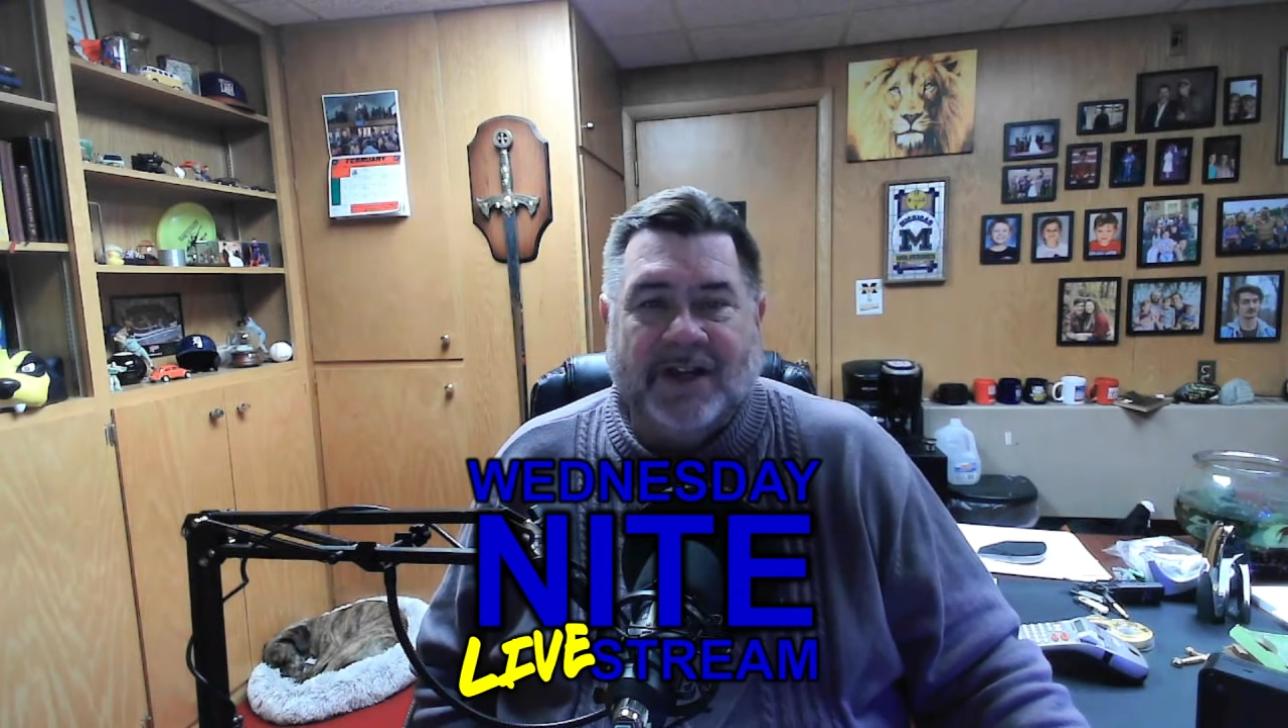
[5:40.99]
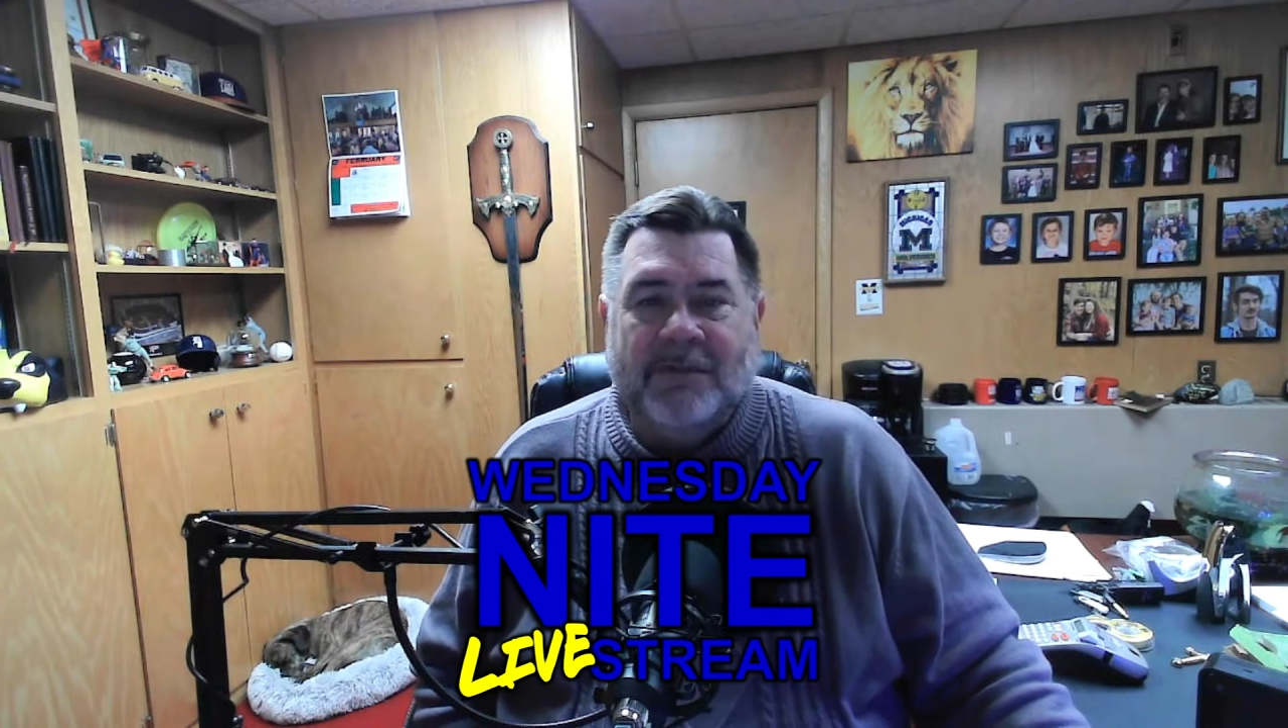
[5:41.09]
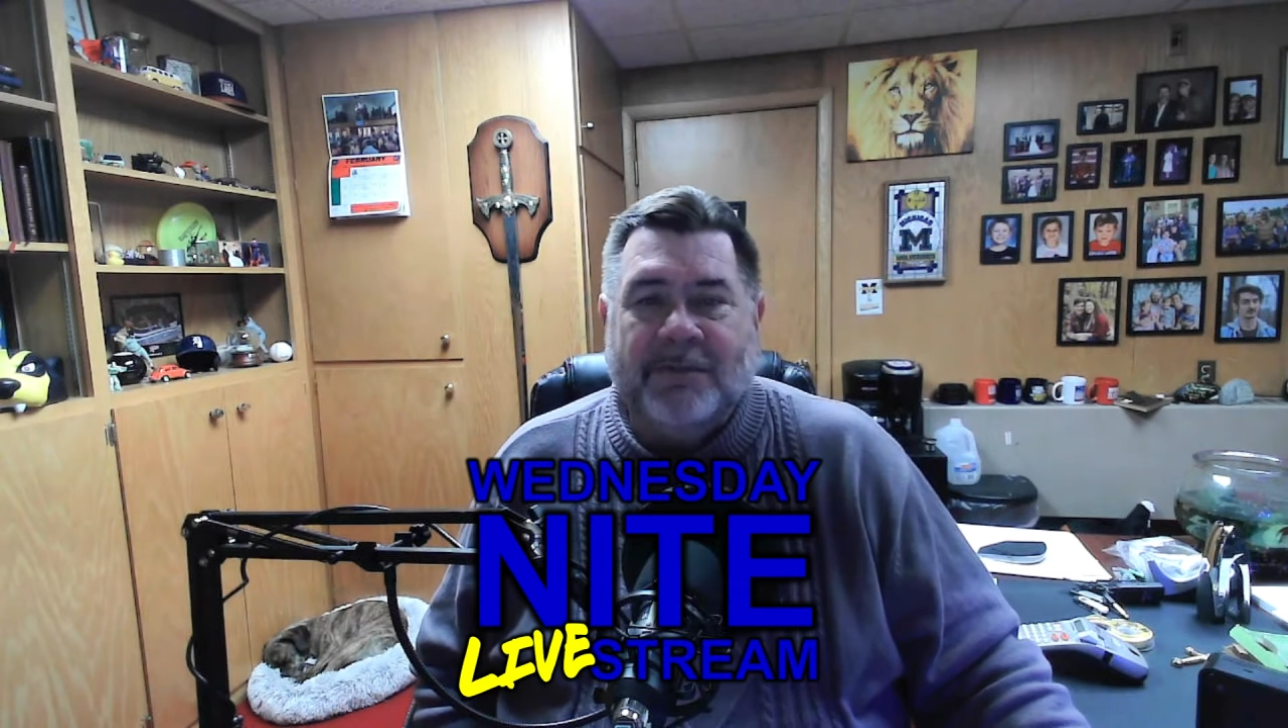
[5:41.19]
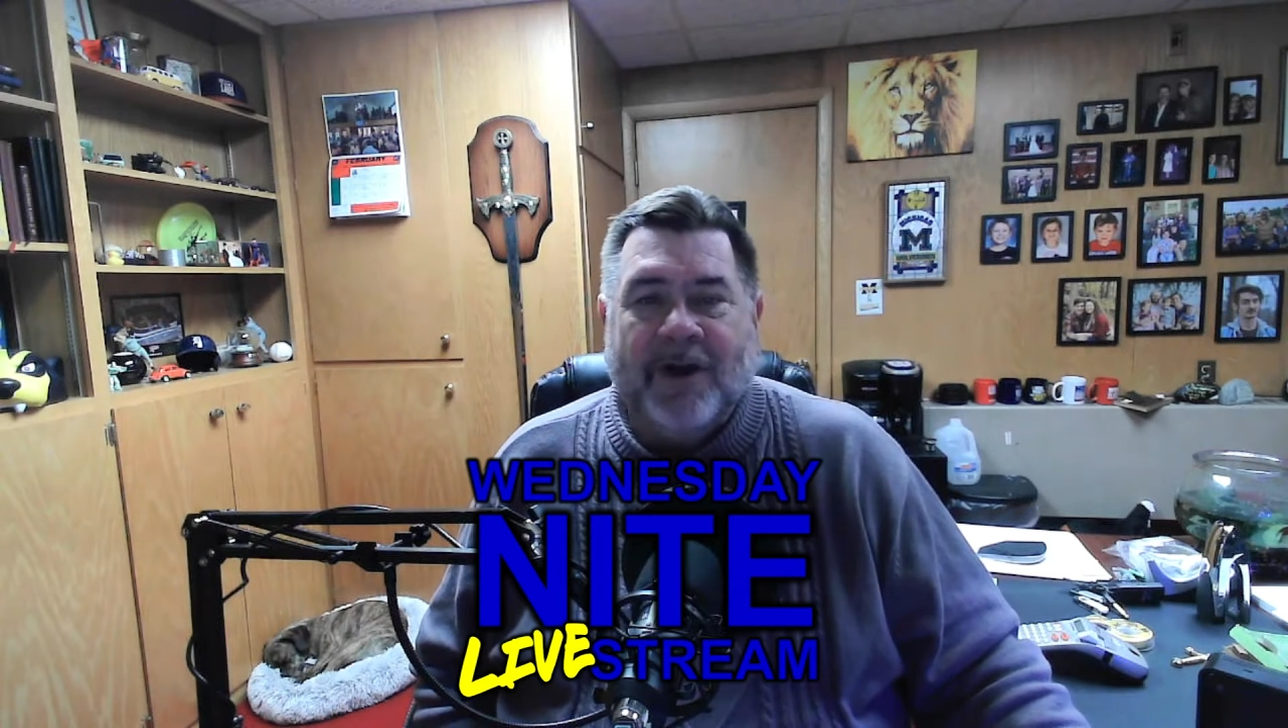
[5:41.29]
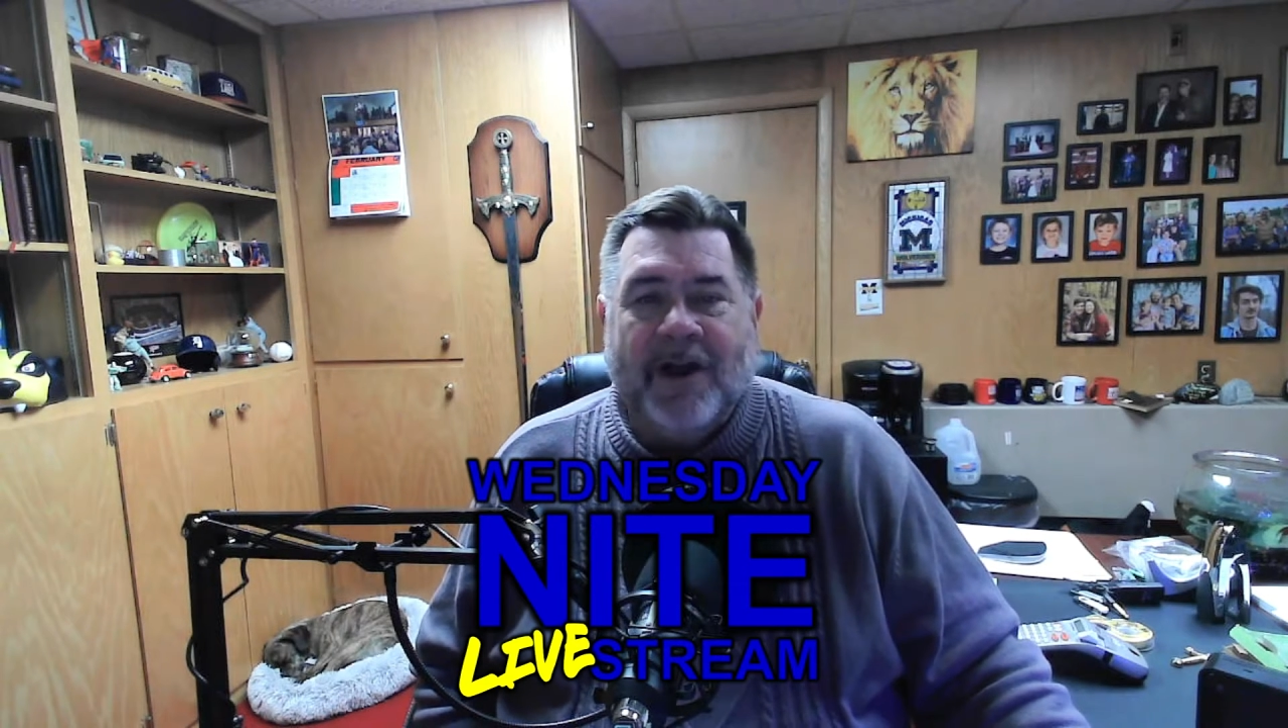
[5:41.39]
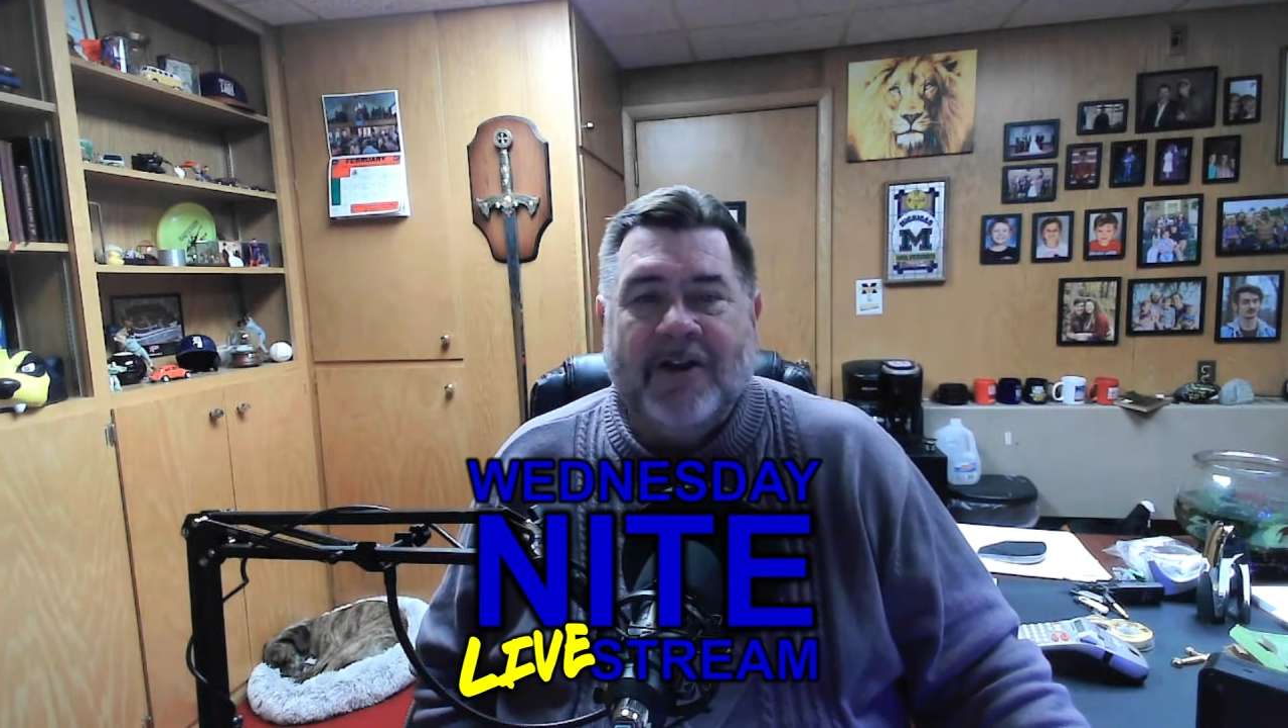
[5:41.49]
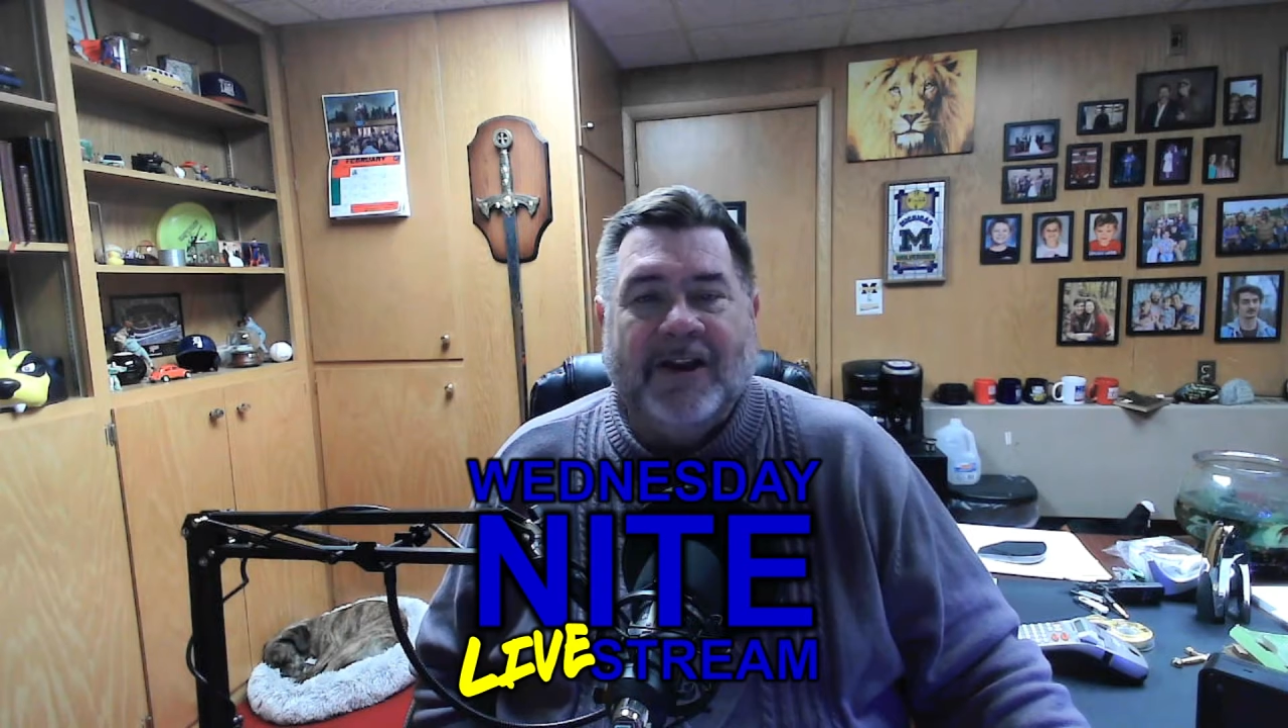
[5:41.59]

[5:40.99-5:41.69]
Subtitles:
a little prayer,